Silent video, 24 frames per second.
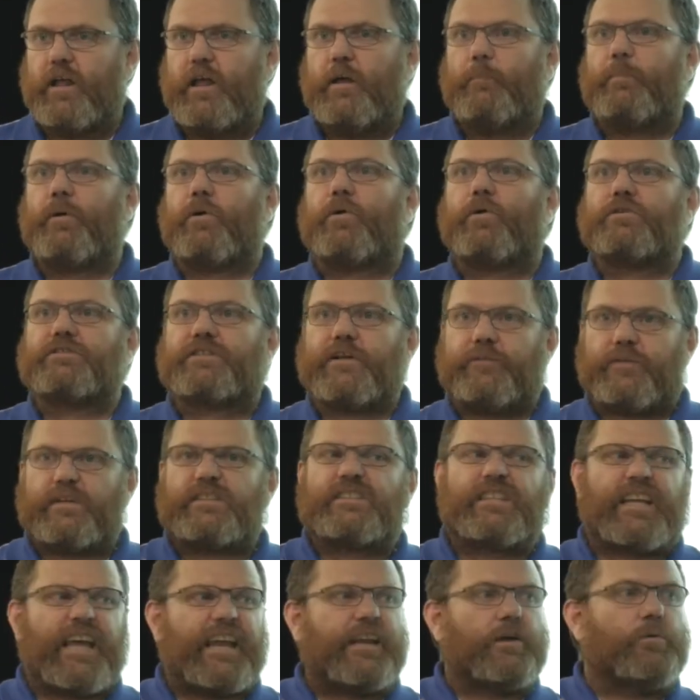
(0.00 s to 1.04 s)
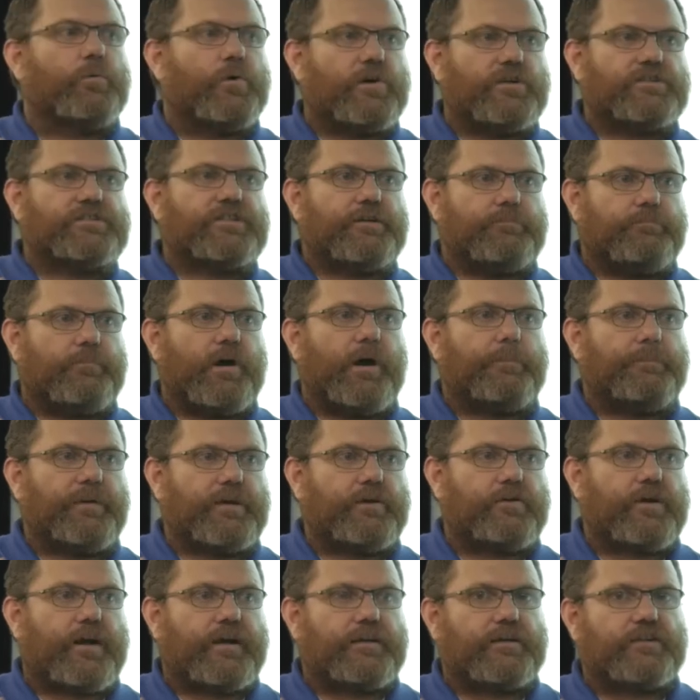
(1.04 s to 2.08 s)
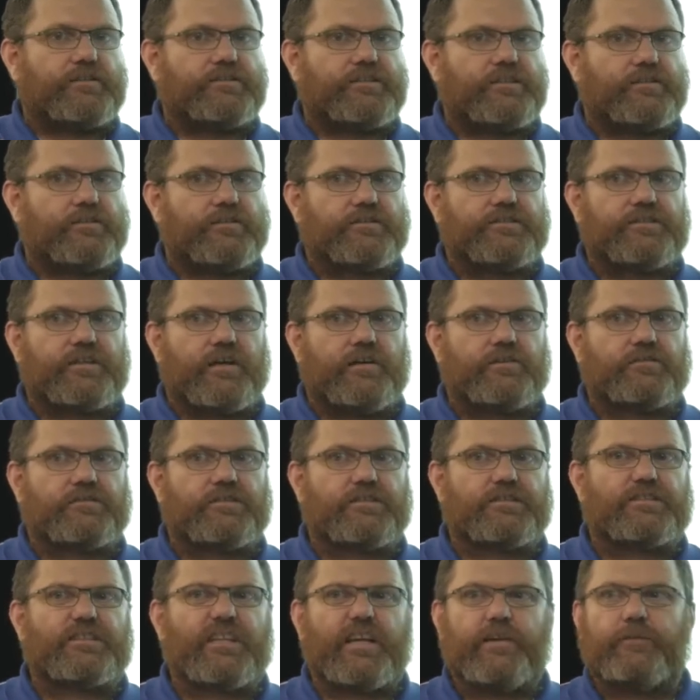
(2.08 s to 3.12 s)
Because if it's getting worse, it might be craniosynostosis.